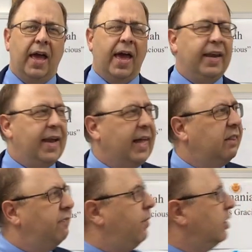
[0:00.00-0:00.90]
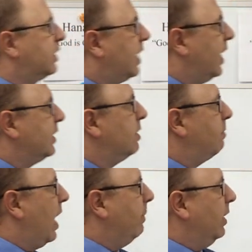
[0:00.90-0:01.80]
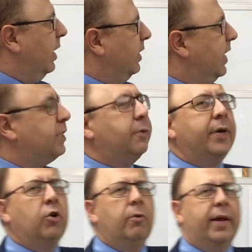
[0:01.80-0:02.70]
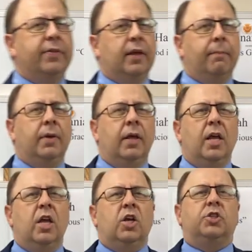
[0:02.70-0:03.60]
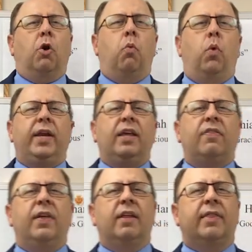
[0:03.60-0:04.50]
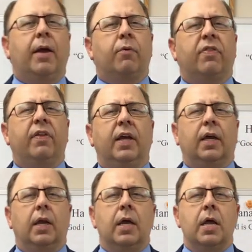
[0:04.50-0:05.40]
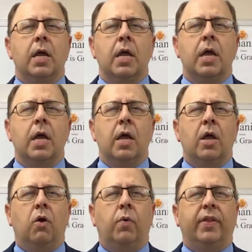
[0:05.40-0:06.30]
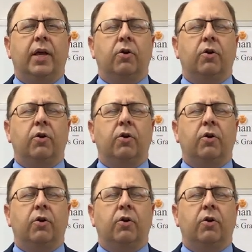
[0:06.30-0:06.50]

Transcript: and not the false gods in Babylon. That's what we know about them. So what do you think they were thinking? when they